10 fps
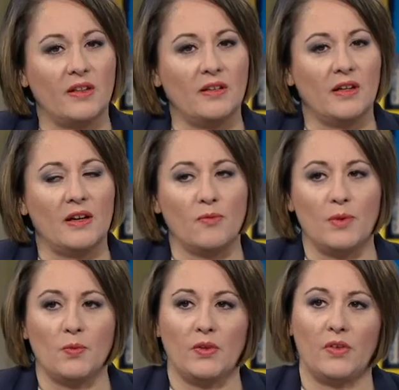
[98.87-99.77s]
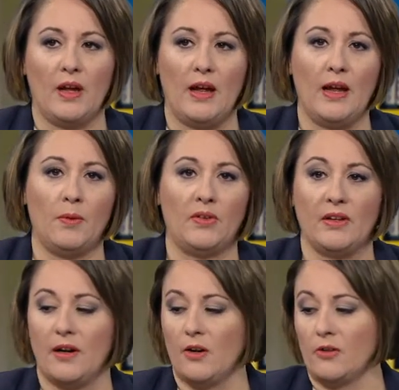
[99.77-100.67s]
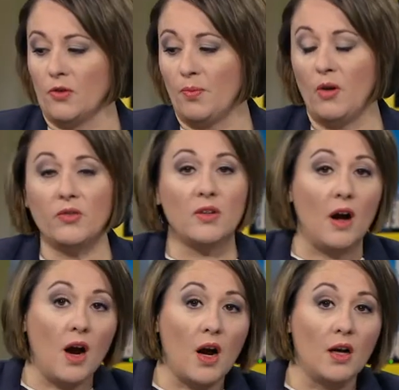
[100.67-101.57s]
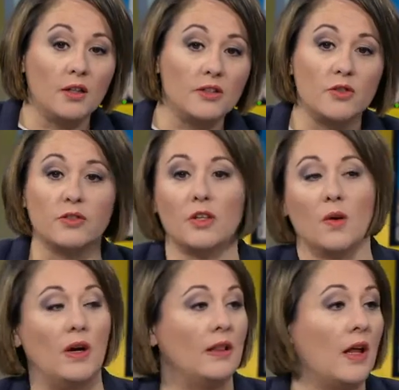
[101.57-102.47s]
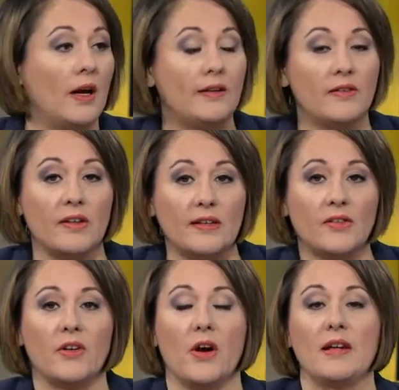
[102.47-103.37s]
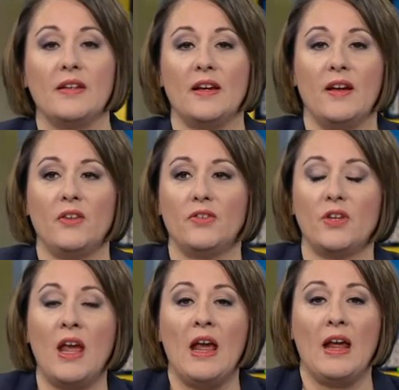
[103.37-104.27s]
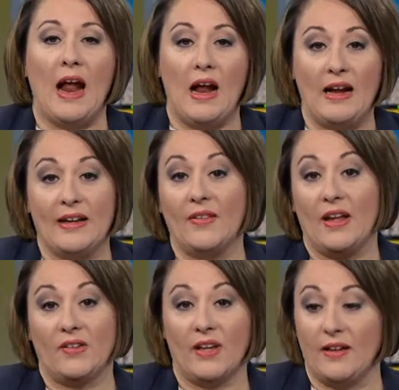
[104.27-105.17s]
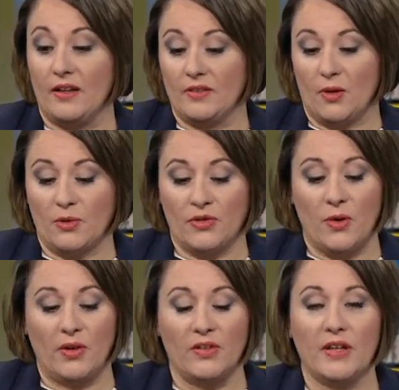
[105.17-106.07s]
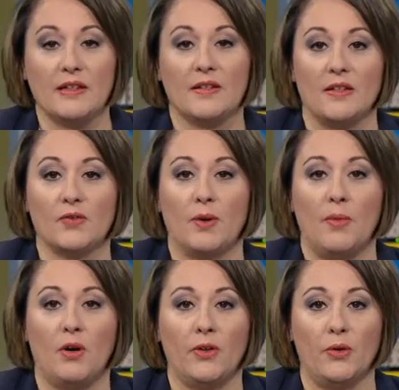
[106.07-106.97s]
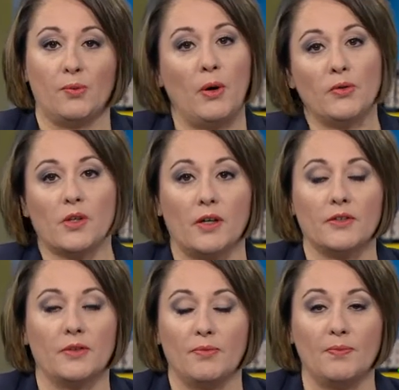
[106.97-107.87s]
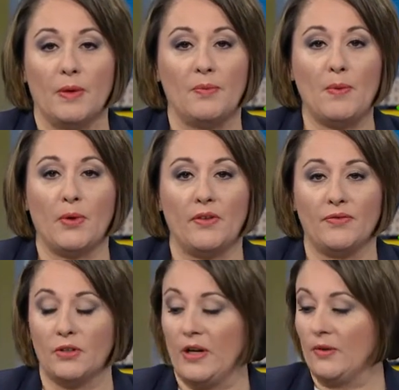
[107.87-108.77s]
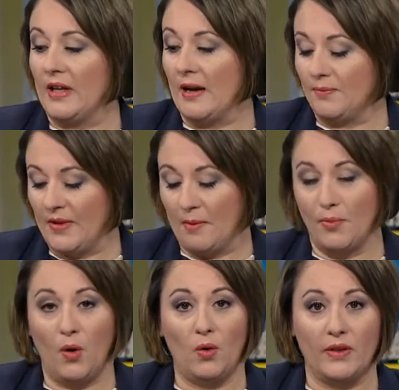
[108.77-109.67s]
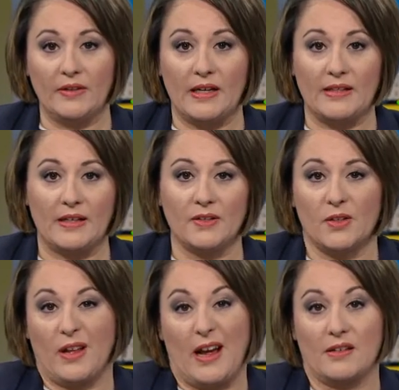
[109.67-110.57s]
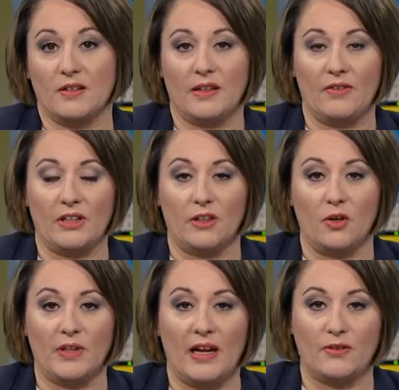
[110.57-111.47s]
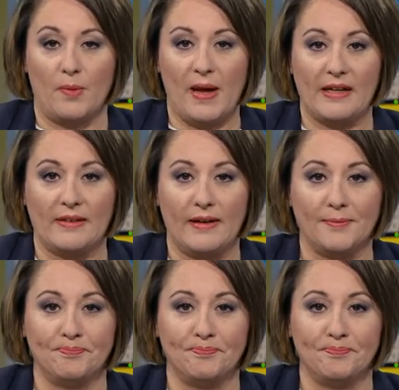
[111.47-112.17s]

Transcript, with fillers: I think the government would say, hey, we send out all those postcards. You could go online and send us your ideas. And yet they say that there was no consensus from all those postcards and, and people that filled out that, that poll that they did. So they had to leave it alone. They had to abandon it.